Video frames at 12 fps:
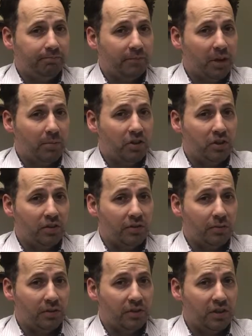coming to you
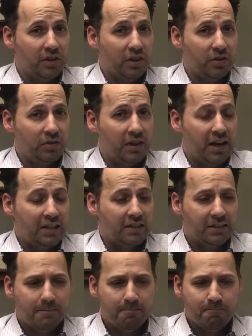from the CEO's
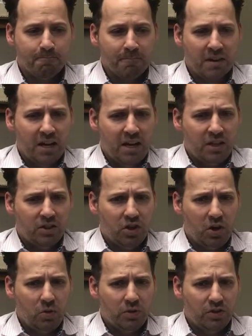desk.
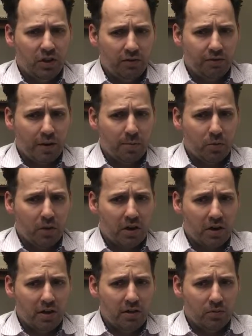So, still
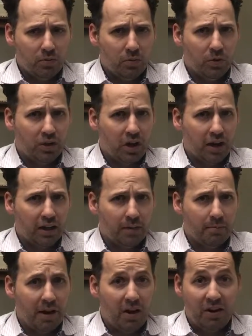February, we're talking
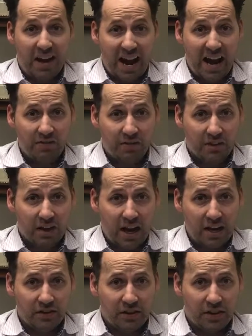about
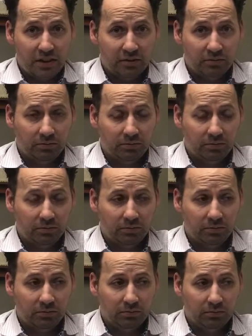advertising.
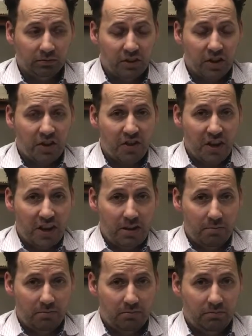It's the
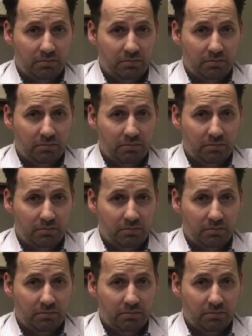theme